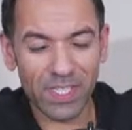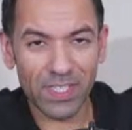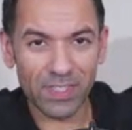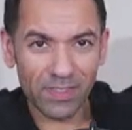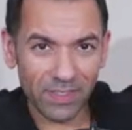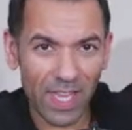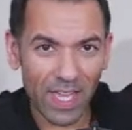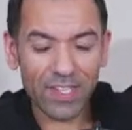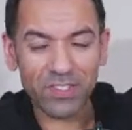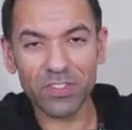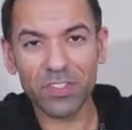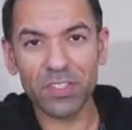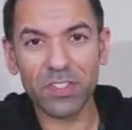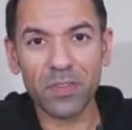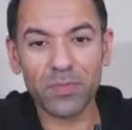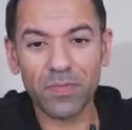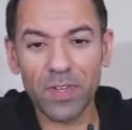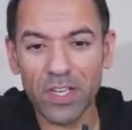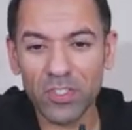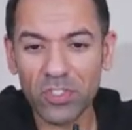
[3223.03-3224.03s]
That's the
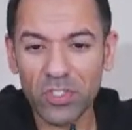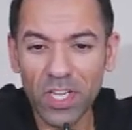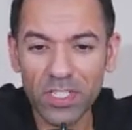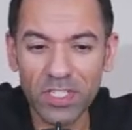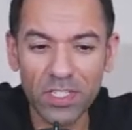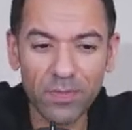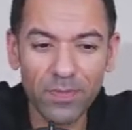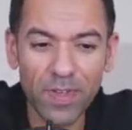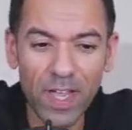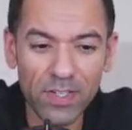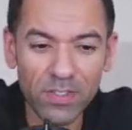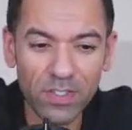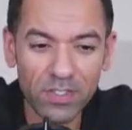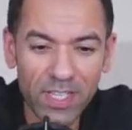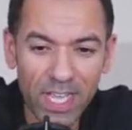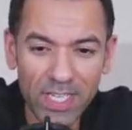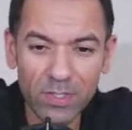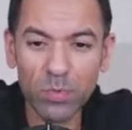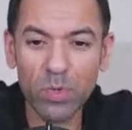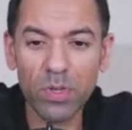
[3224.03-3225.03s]
differentiating factor.
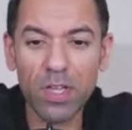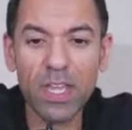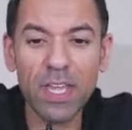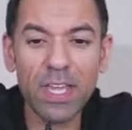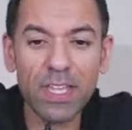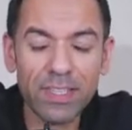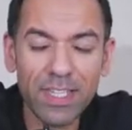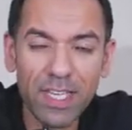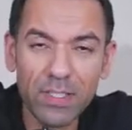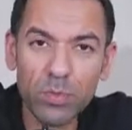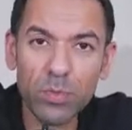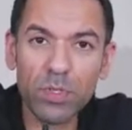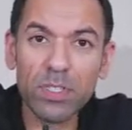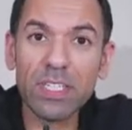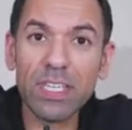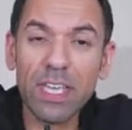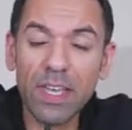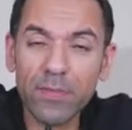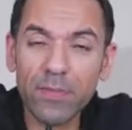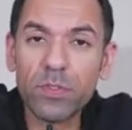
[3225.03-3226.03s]
That's what
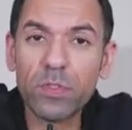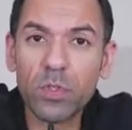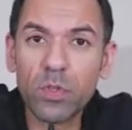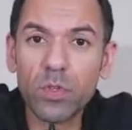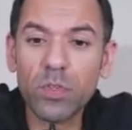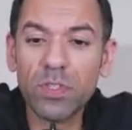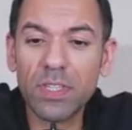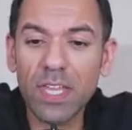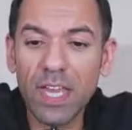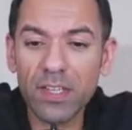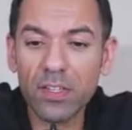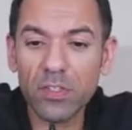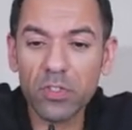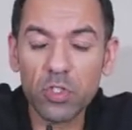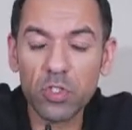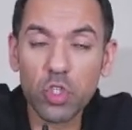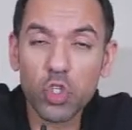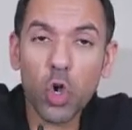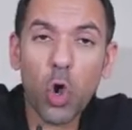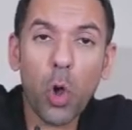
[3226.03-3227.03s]
gives you that
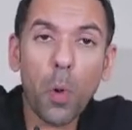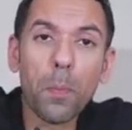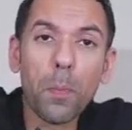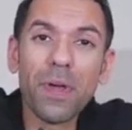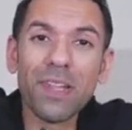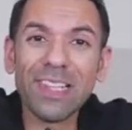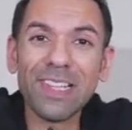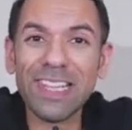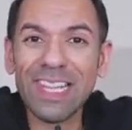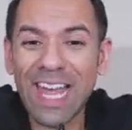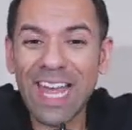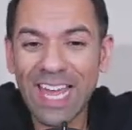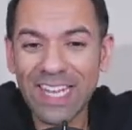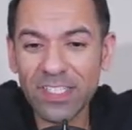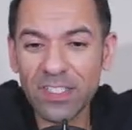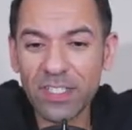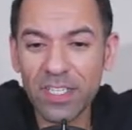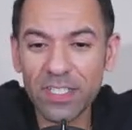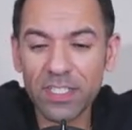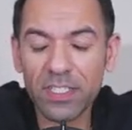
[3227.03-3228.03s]
job
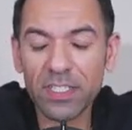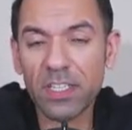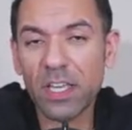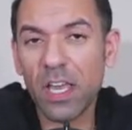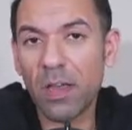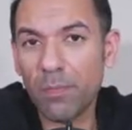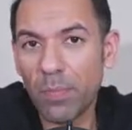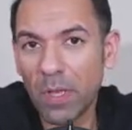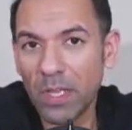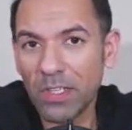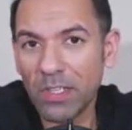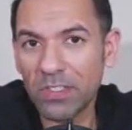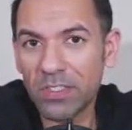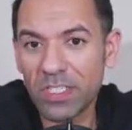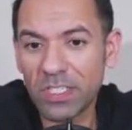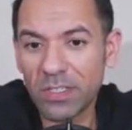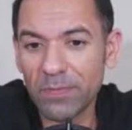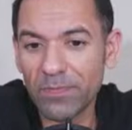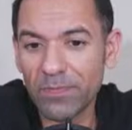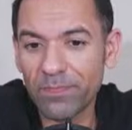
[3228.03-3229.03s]
landing
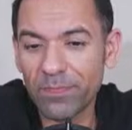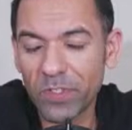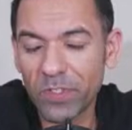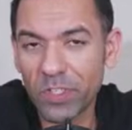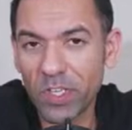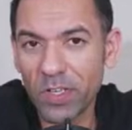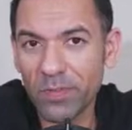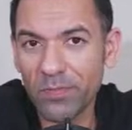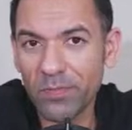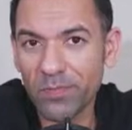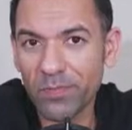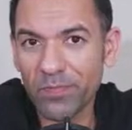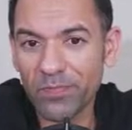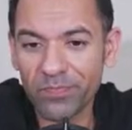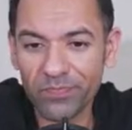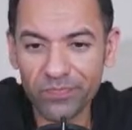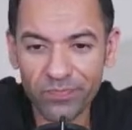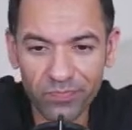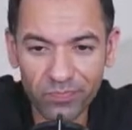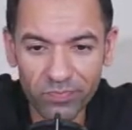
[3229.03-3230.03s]
ability. Okay.
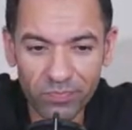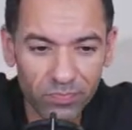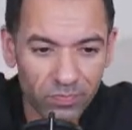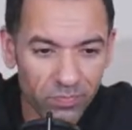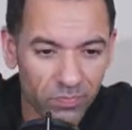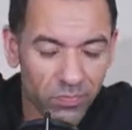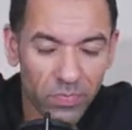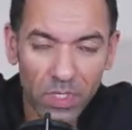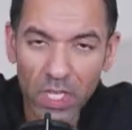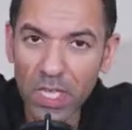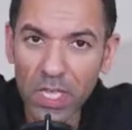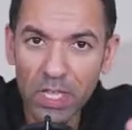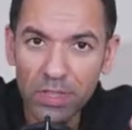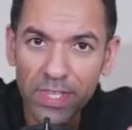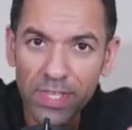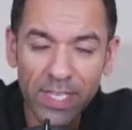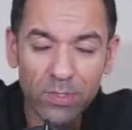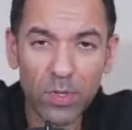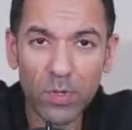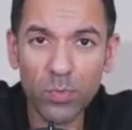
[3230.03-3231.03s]

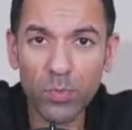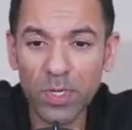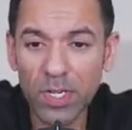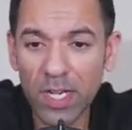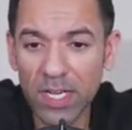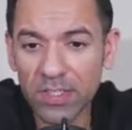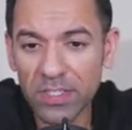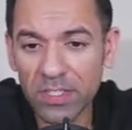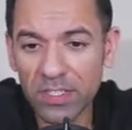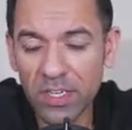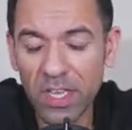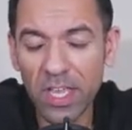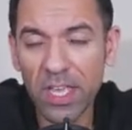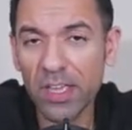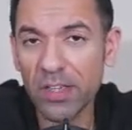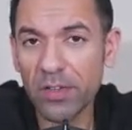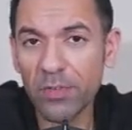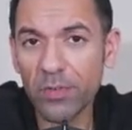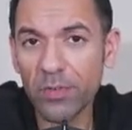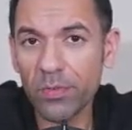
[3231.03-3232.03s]
That's why we're at
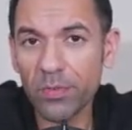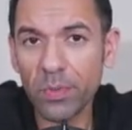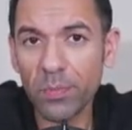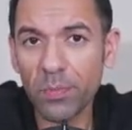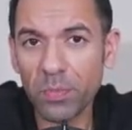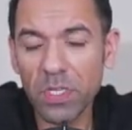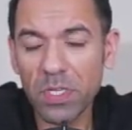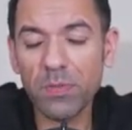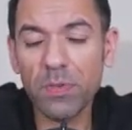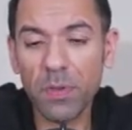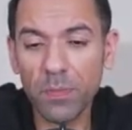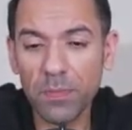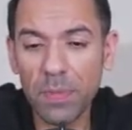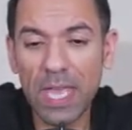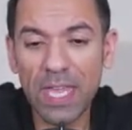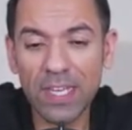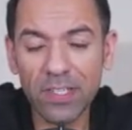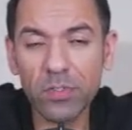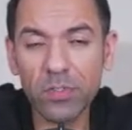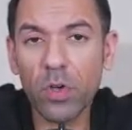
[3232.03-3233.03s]
the premium
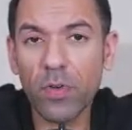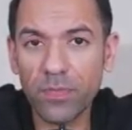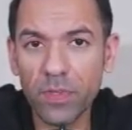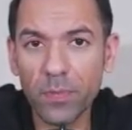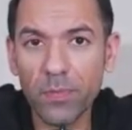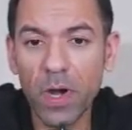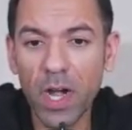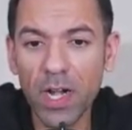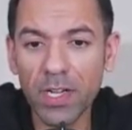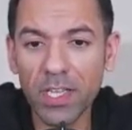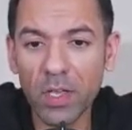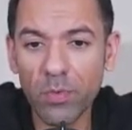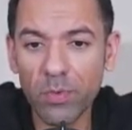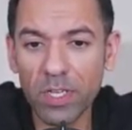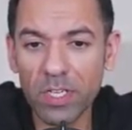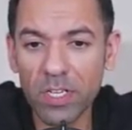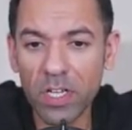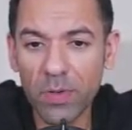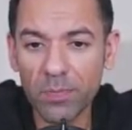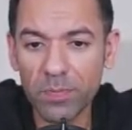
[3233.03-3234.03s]
end of the market when it
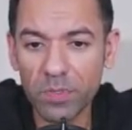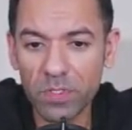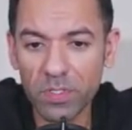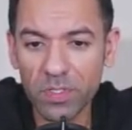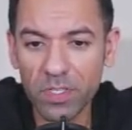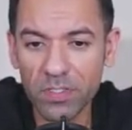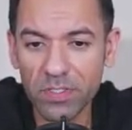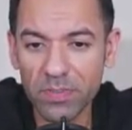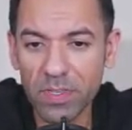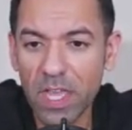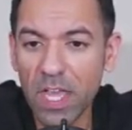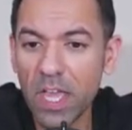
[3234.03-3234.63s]
comes to this.